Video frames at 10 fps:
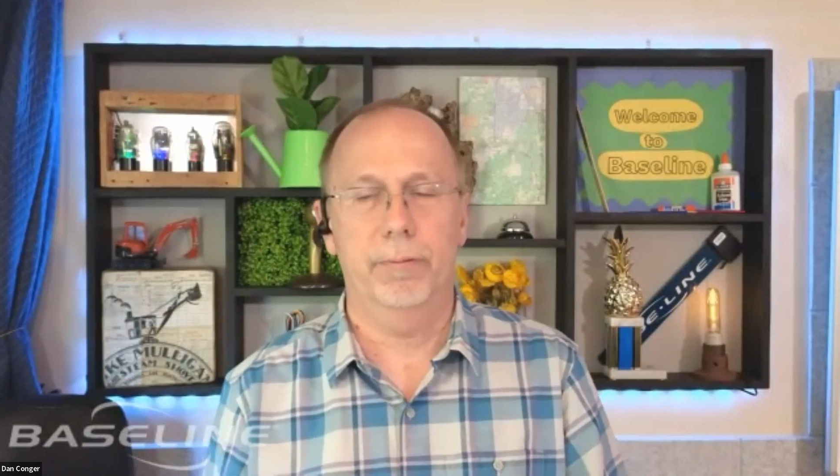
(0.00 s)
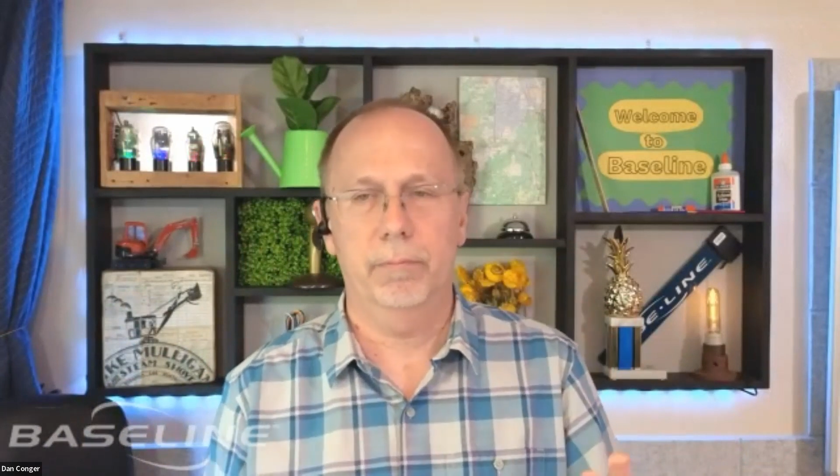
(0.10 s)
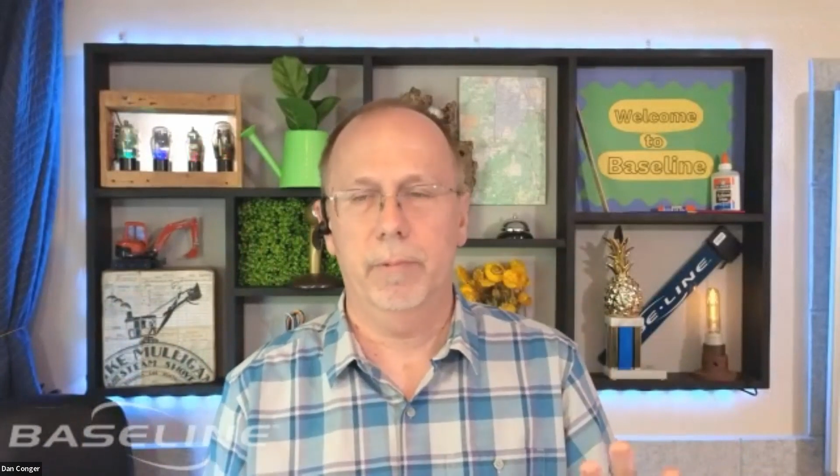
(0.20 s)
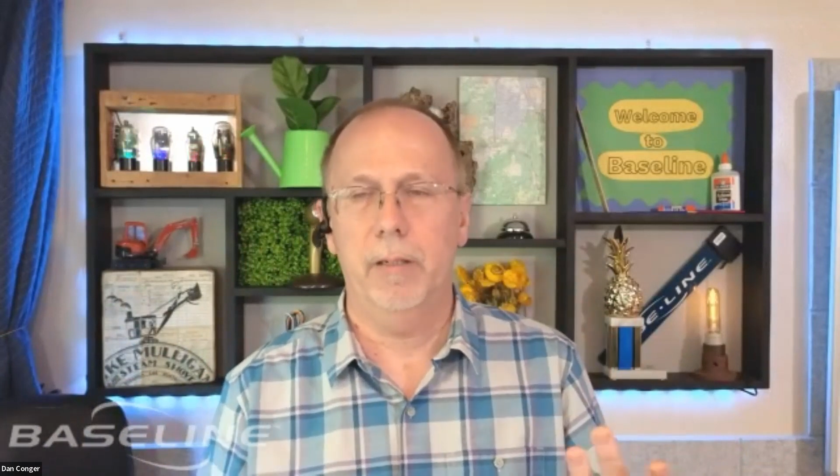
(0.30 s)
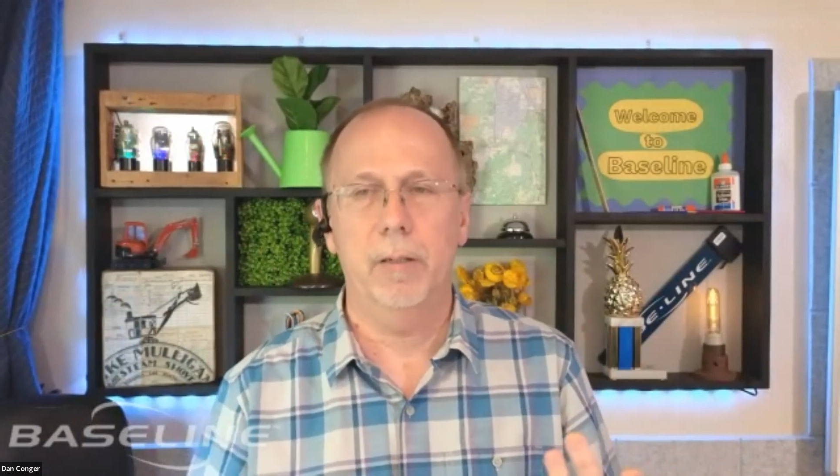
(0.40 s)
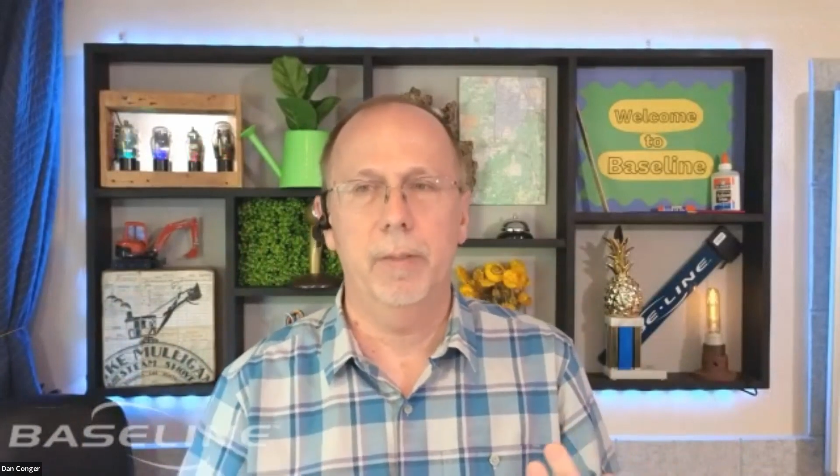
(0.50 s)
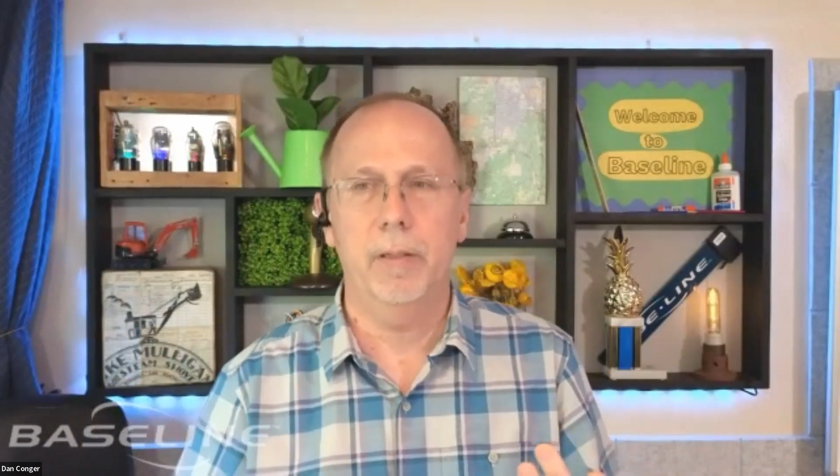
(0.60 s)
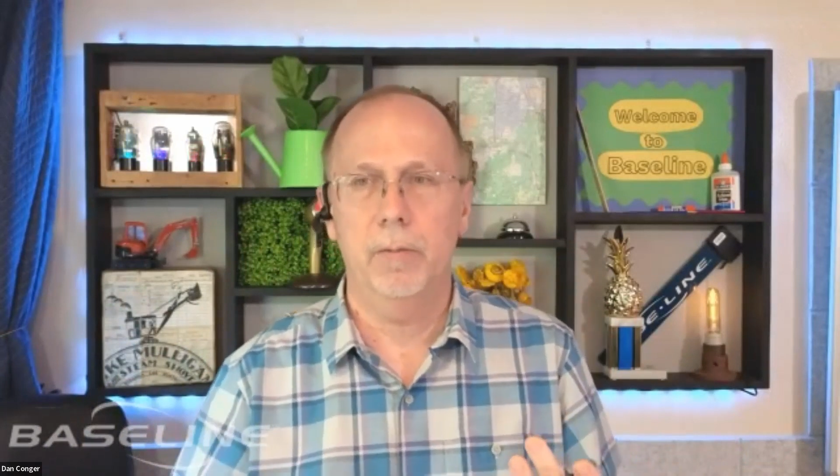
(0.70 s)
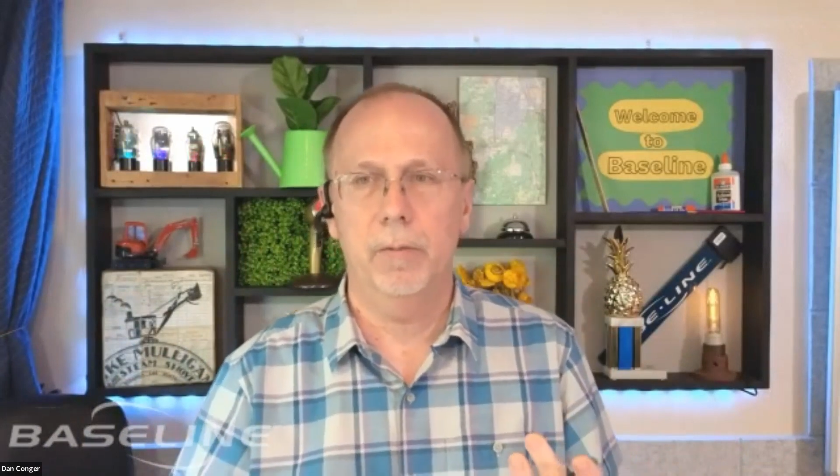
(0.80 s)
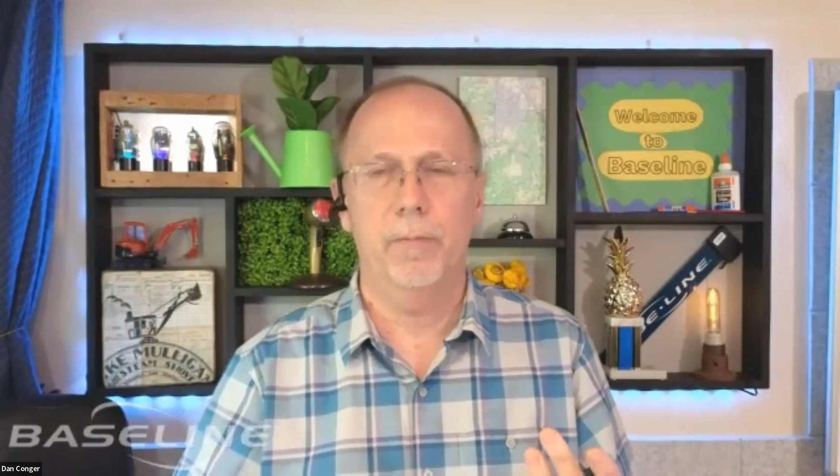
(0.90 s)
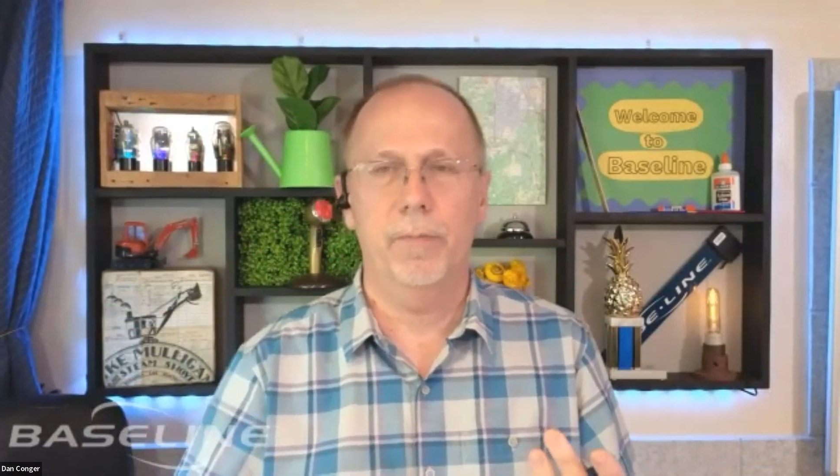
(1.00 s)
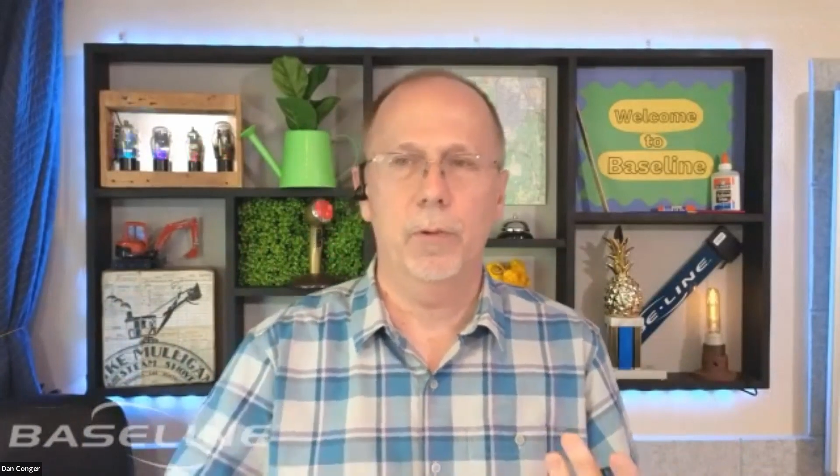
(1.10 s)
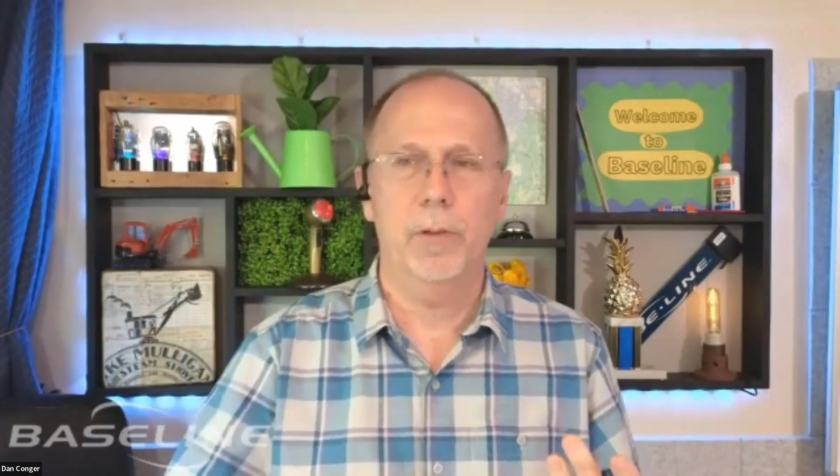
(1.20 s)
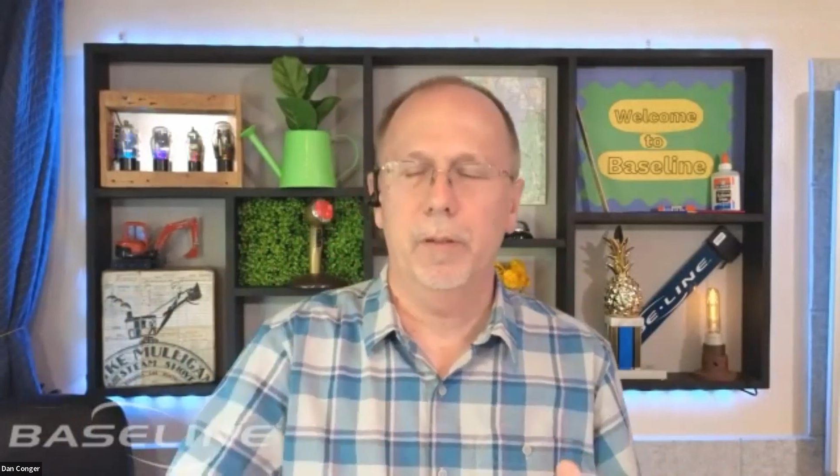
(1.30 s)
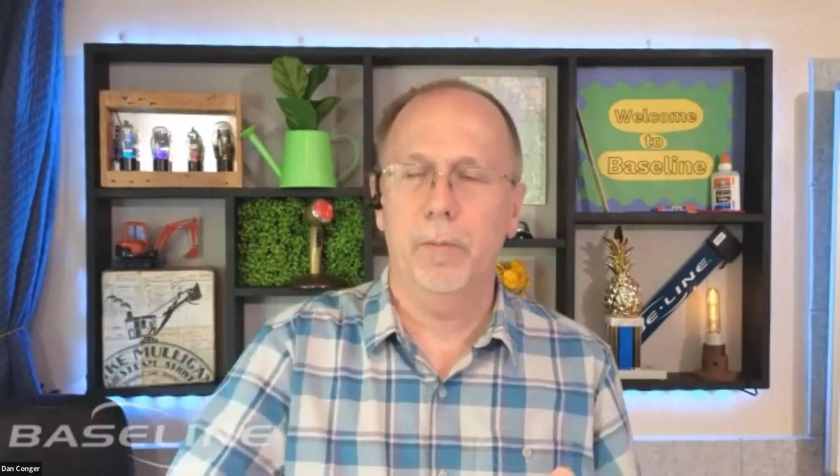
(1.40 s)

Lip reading: Man, you could be doing 14,